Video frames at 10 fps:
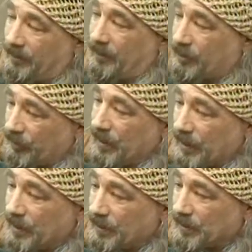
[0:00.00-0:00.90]
The trick
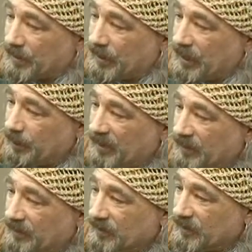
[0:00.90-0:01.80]
is to keep
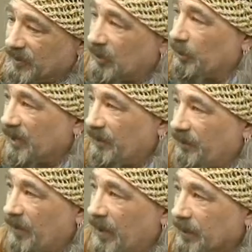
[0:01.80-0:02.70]
it still being
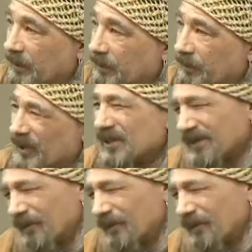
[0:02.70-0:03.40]
fun because, of